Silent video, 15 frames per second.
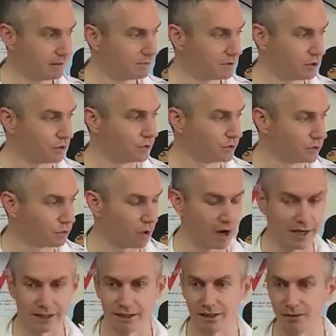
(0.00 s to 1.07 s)
of zoos where
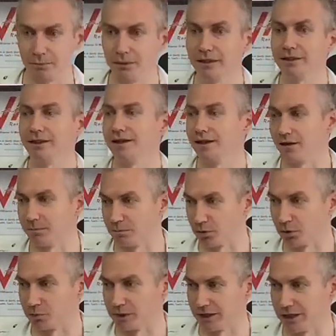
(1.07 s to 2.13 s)
I can completely get on
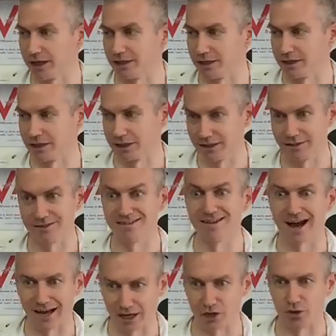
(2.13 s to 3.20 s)
board with the idea that this is
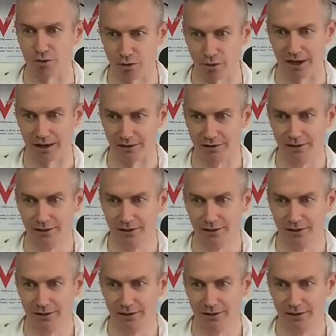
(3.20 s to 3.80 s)
not a good thing.